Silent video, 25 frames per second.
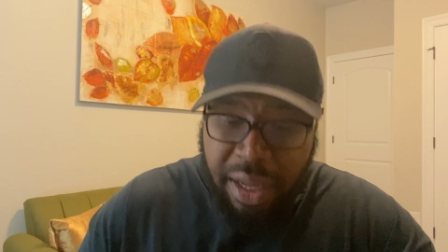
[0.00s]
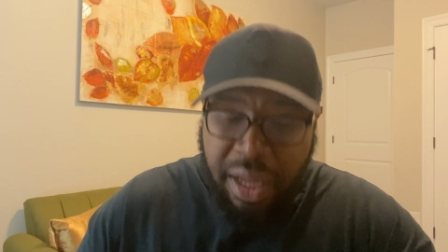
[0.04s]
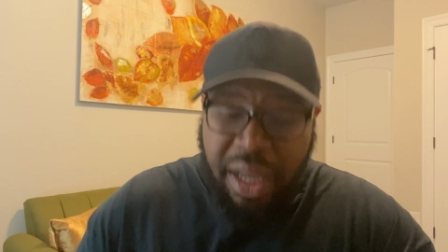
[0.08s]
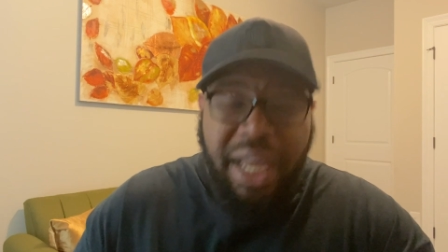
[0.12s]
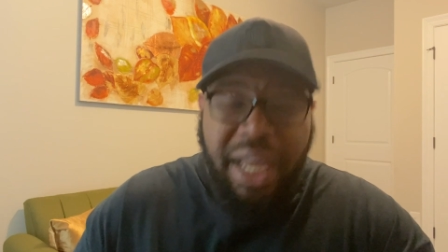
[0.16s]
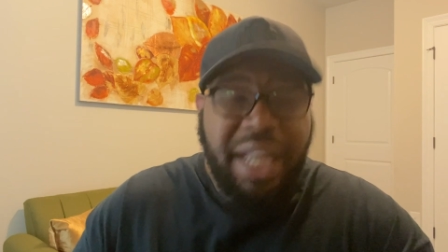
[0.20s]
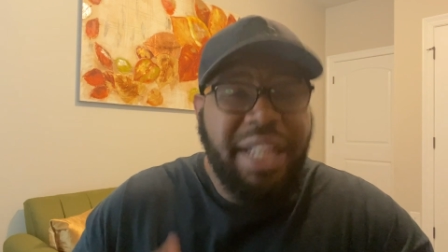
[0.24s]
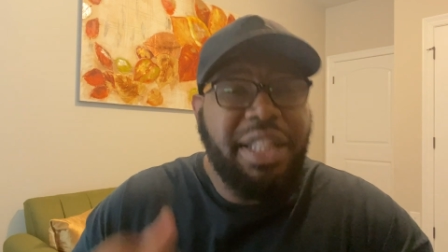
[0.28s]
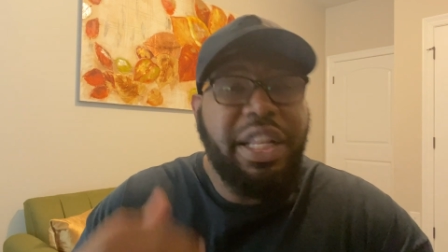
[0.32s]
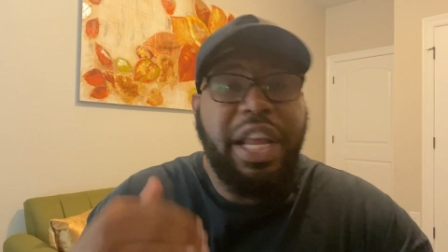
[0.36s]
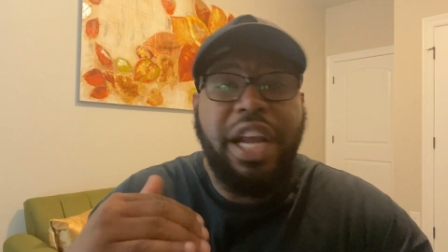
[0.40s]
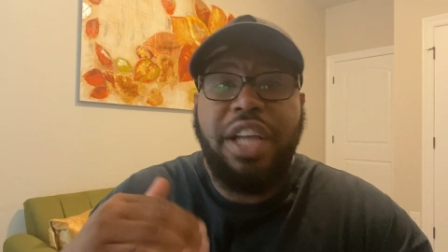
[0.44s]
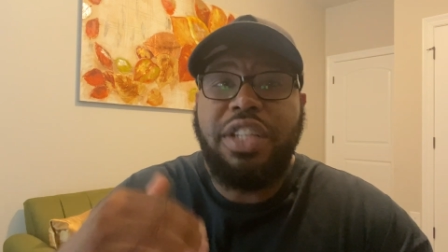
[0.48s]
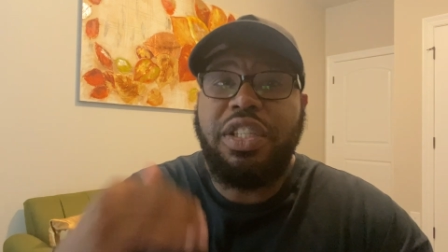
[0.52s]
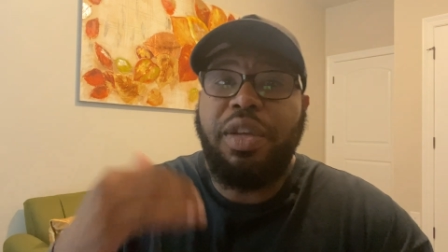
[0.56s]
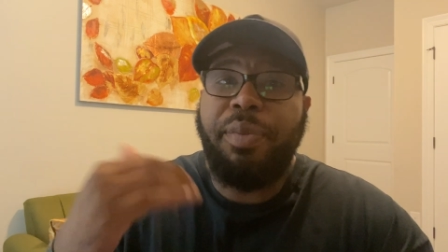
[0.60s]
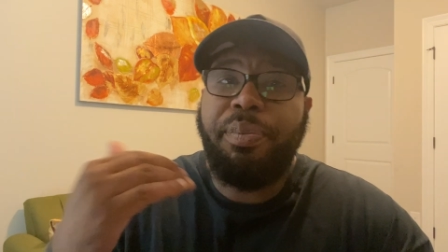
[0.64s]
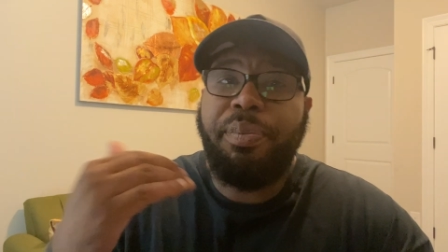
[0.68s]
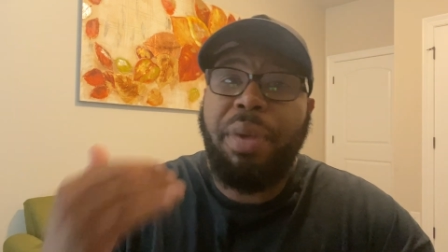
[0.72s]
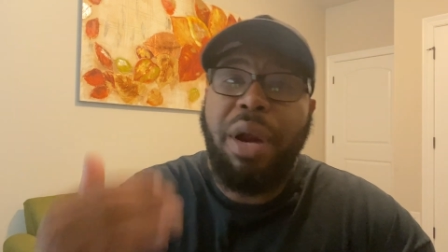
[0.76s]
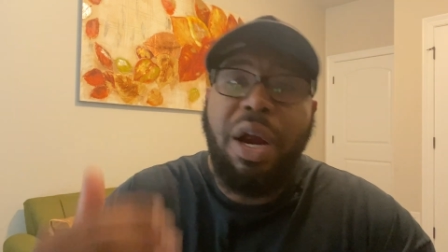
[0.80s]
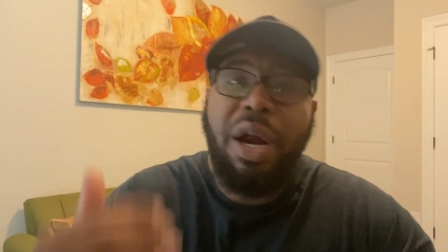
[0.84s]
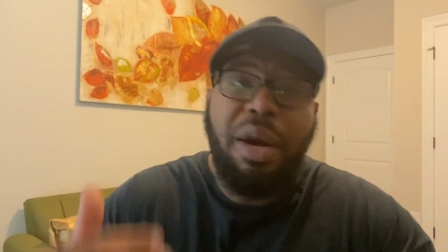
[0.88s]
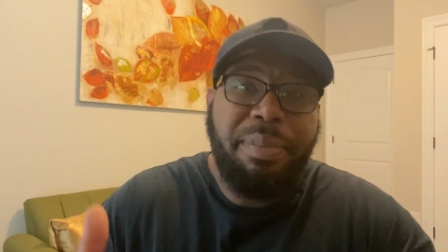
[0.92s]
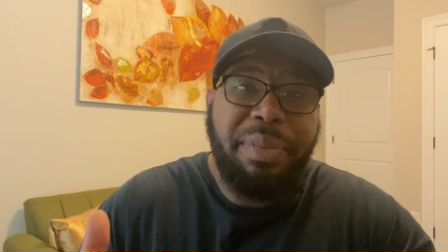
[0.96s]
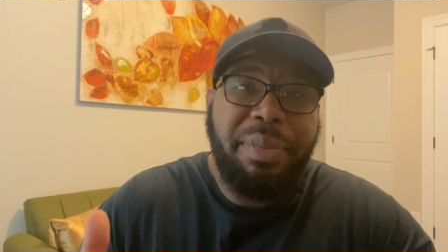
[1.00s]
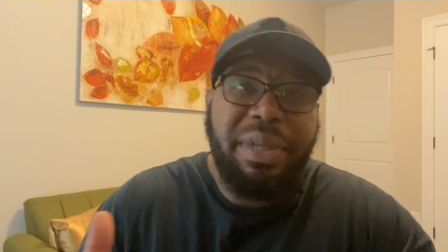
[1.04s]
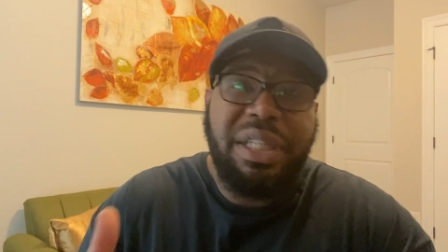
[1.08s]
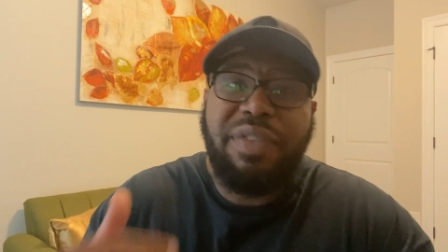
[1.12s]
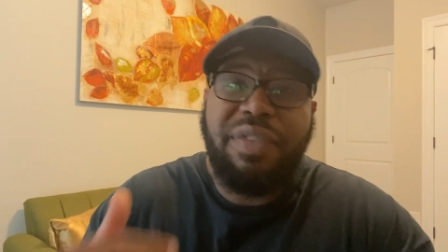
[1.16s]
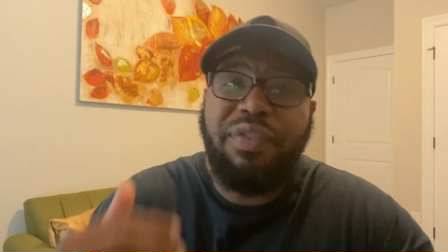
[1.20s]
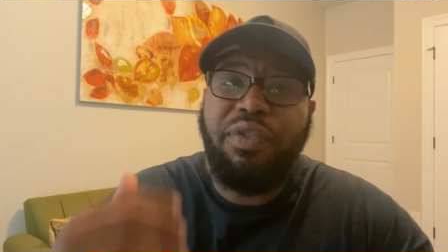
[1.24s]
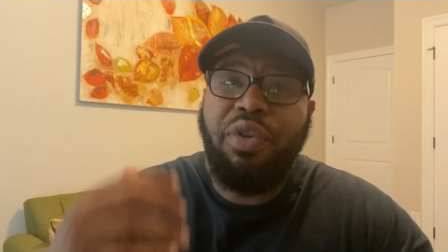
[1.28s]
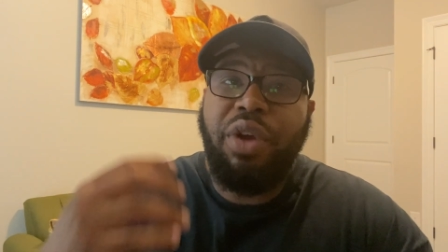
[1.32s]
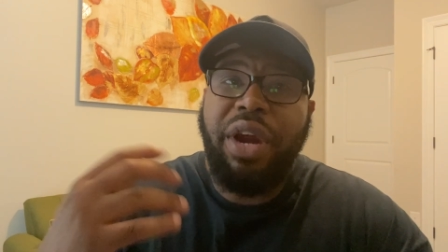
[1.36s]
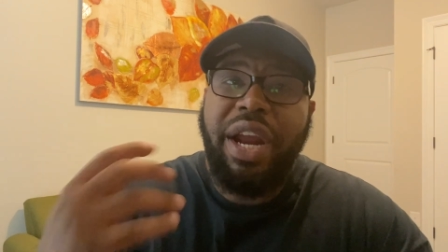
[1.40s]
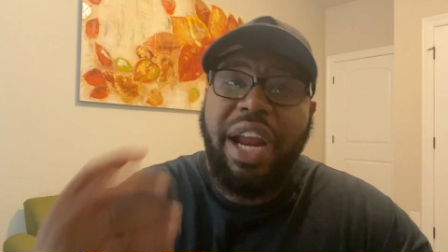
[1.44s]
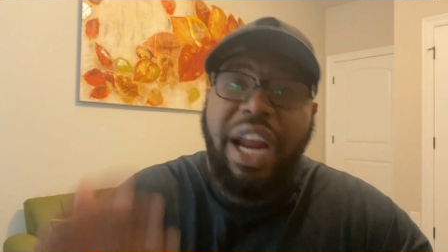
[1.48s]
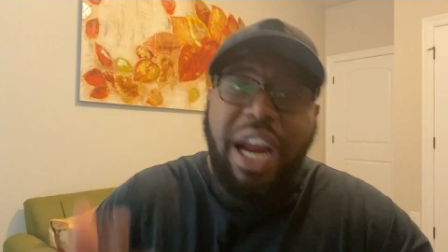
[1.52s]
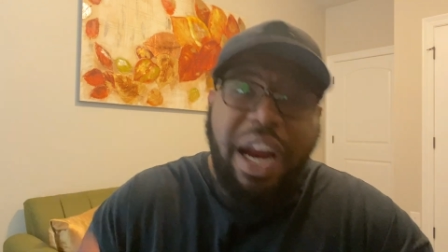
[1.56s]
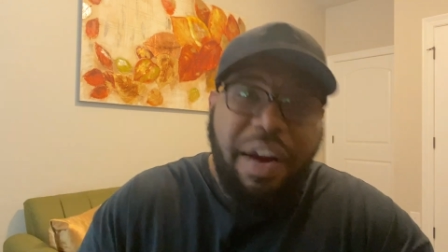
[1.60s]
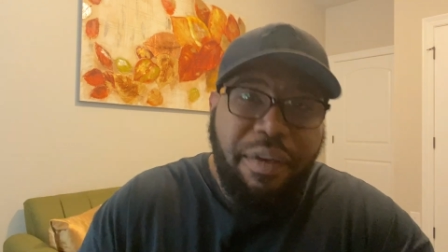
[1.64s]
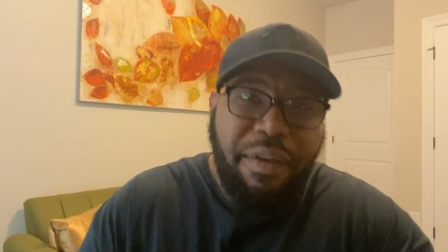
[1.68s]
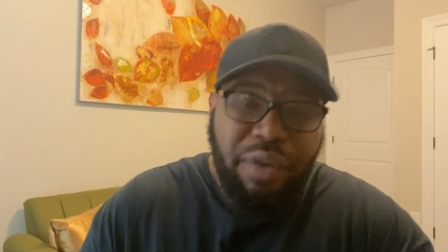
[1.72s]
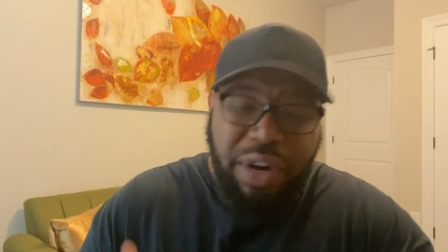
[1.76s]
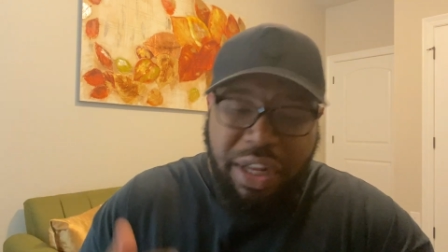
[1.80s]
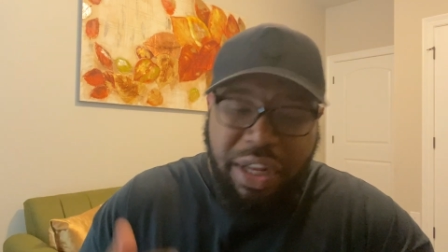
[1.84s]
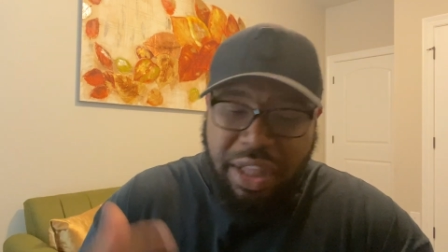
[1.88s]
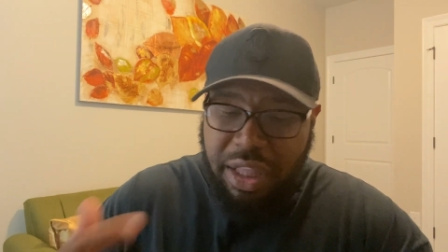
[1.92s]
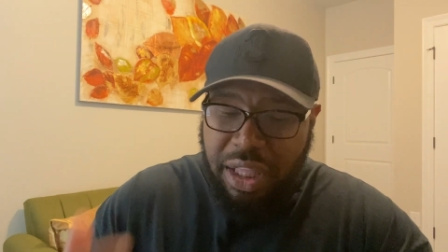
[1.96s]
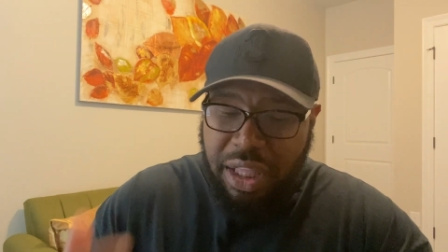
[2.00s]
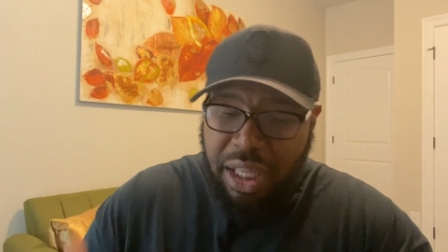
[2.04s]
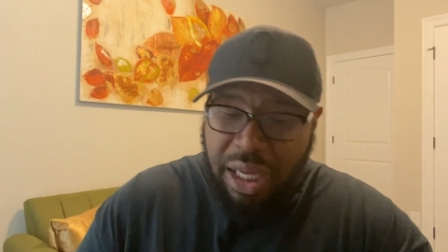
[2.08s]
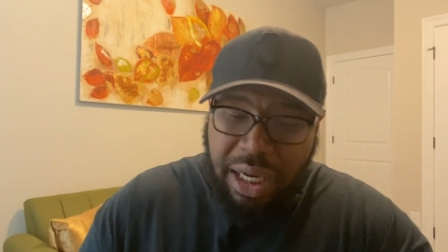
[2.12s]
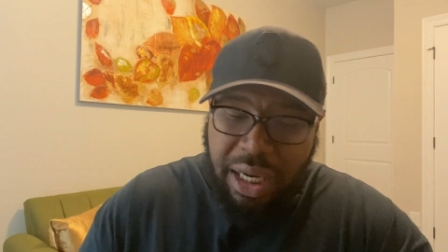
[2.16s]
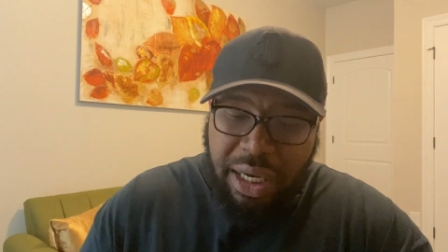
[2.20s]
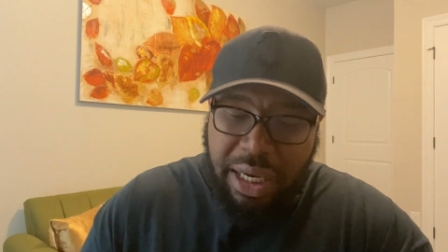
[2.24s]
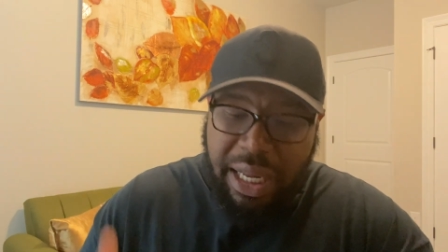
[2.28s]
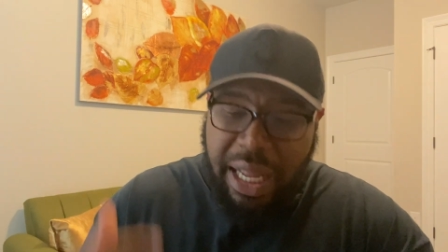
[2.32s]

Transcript: And there's a purpose for everything